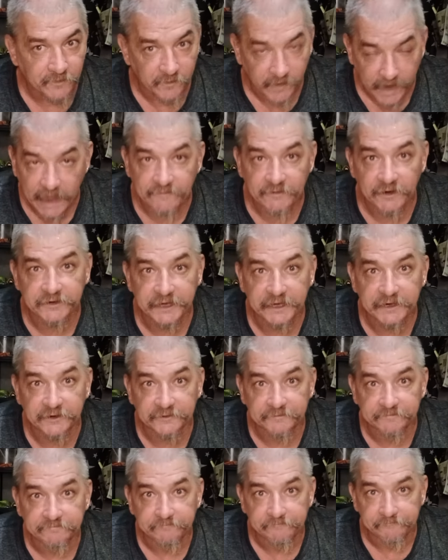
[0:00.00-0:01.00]
we have our
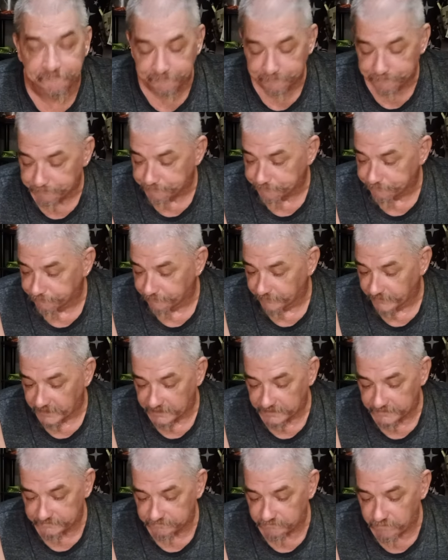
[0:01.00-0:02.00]
dinner.
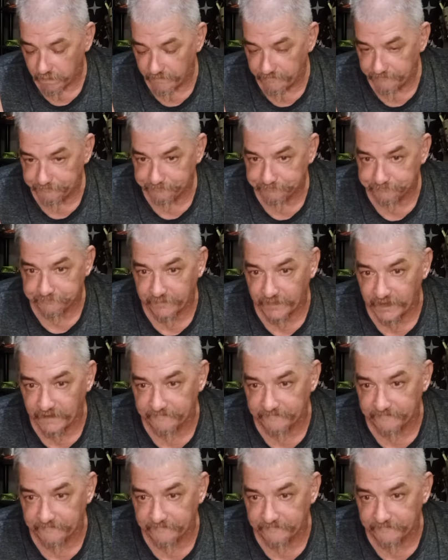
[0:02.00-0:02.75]
Mm.